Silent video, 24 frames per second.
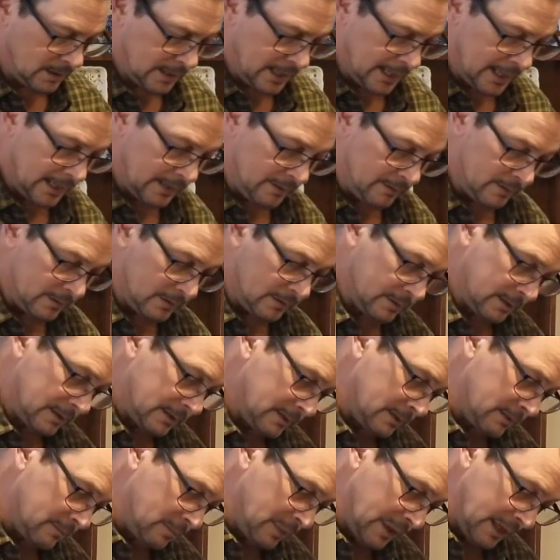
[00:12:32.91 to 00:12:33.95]
And
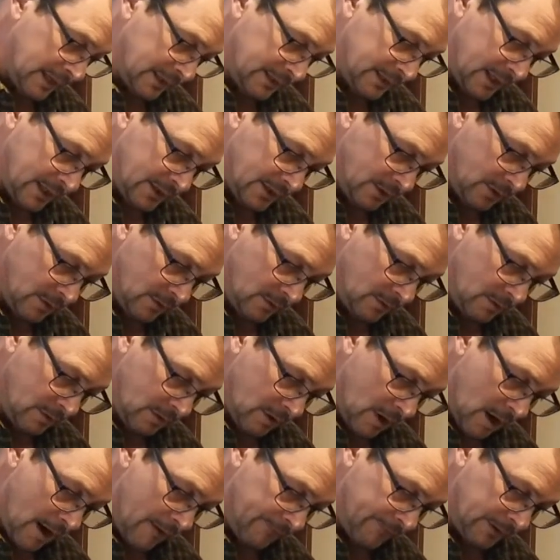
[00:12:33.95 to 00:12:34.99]
because I shoot
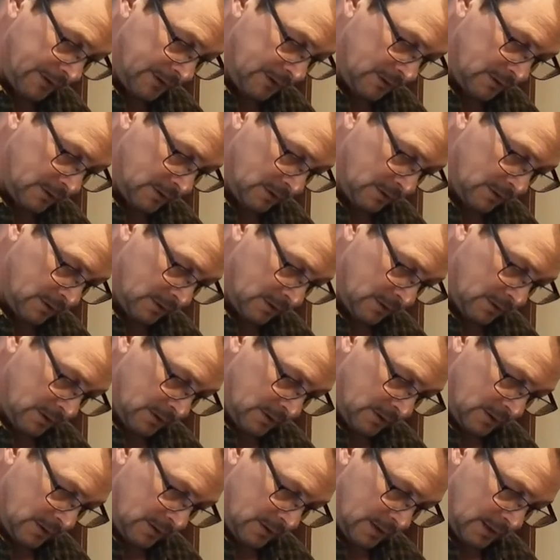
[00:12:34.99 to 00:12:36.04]
often,
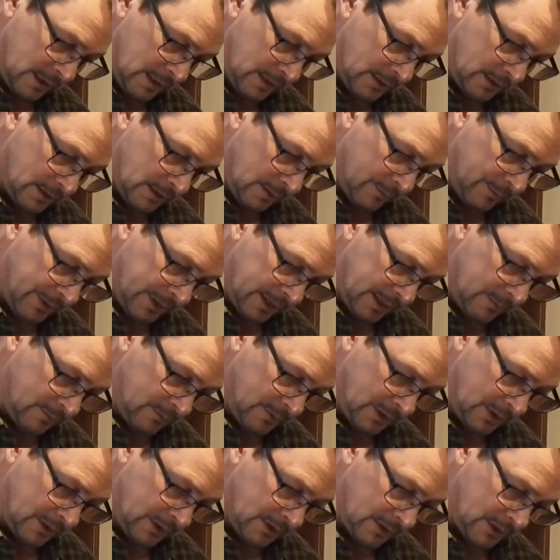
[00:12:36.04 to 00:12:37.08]
and
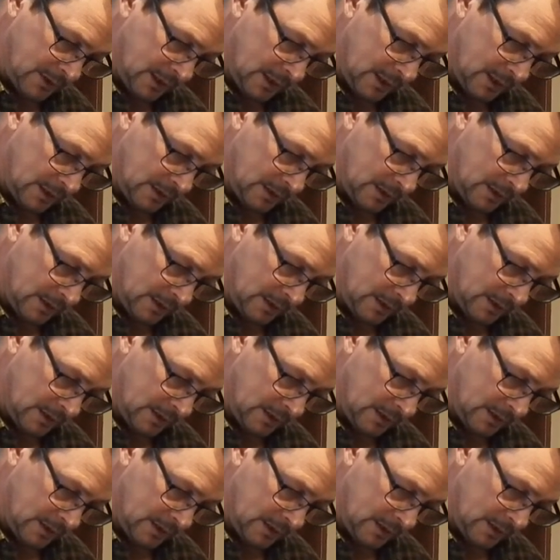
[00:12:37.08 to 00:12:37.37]
sometimes it's